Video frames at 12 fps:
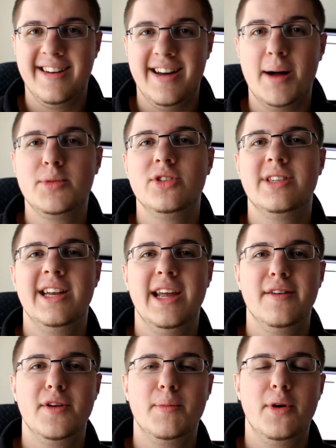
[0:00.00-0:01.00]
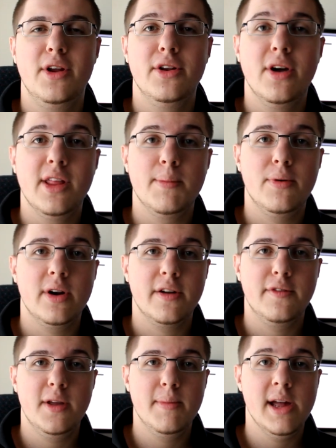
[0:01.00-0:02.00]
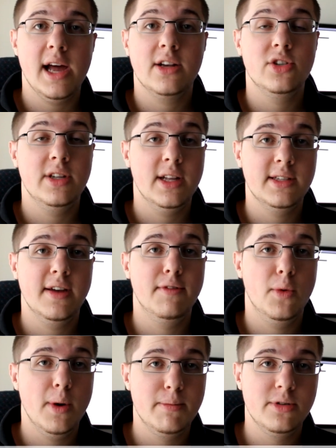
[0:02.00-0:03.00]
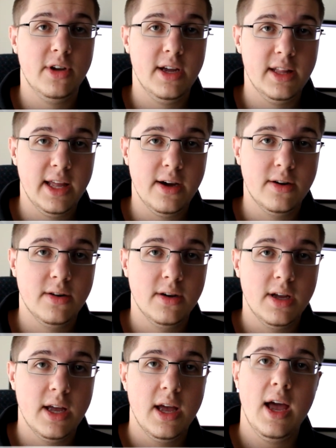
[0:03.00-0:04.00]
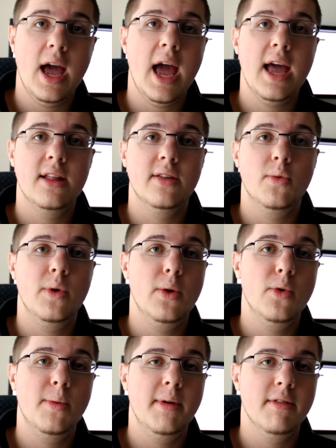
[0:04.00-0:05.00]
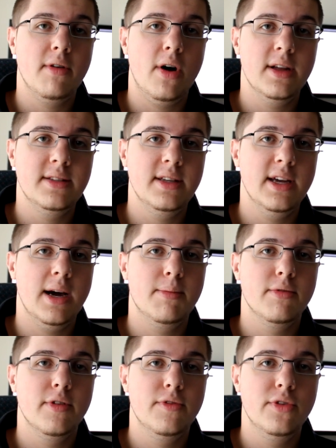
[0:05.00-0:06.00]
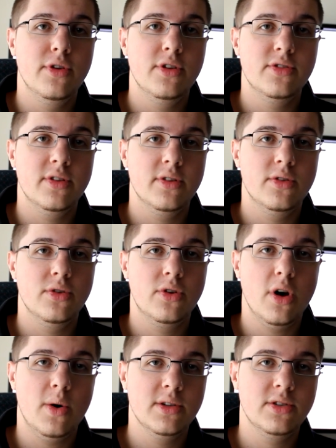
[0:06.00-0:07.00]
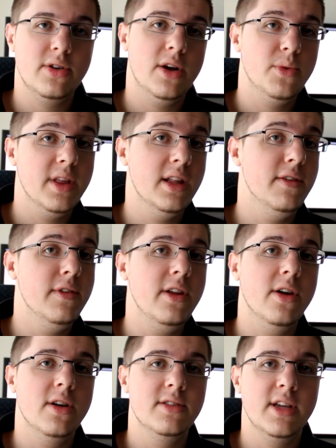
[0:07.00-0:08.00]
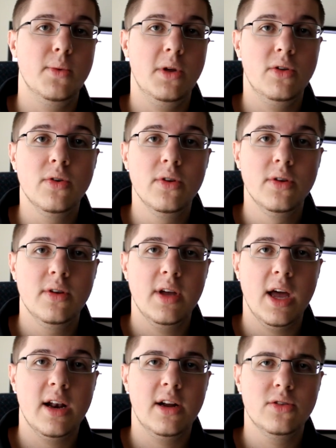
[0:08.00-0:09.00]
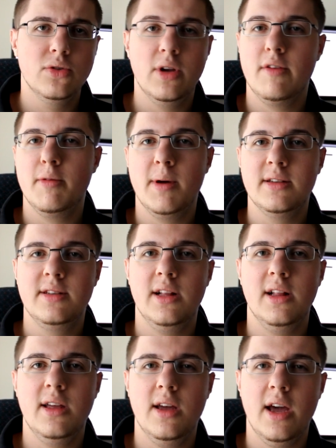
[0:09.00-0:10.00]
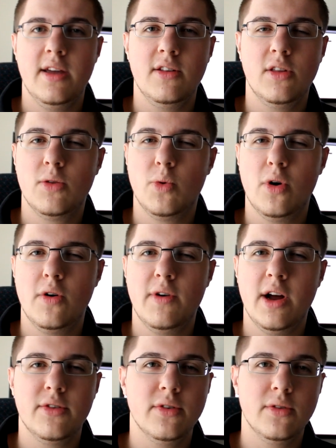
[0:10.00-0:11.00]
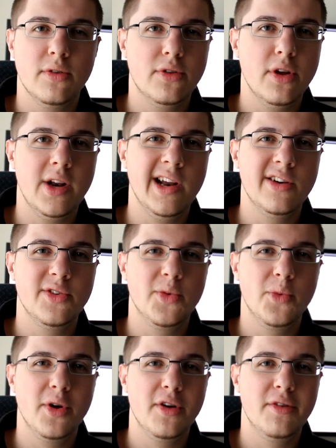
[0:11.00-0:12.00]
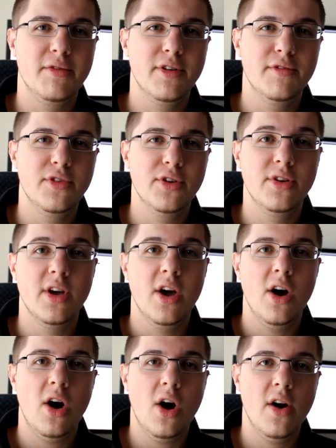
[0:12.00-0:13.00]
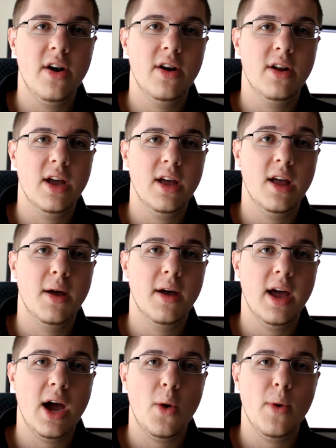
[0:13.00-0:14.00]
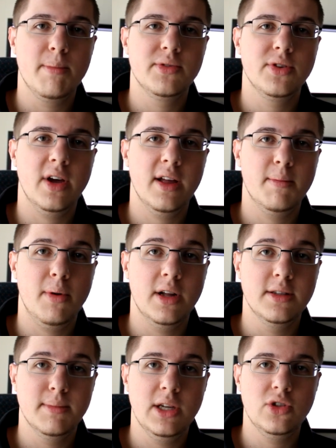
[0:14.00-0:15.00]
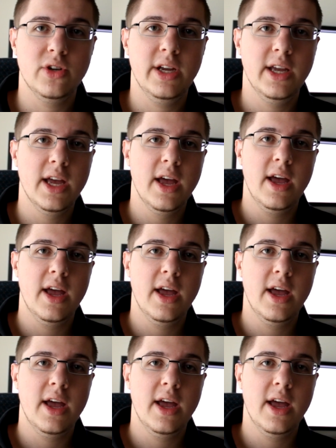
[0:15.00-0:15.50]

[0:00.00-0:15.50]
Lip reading: I'm just letting everybody know that Product Feedback actually does have a website now, and we will be writing up reviews to coincide with any videos that we do, and I do have basically a 1200 or 1300 word review on our website by Dimitri,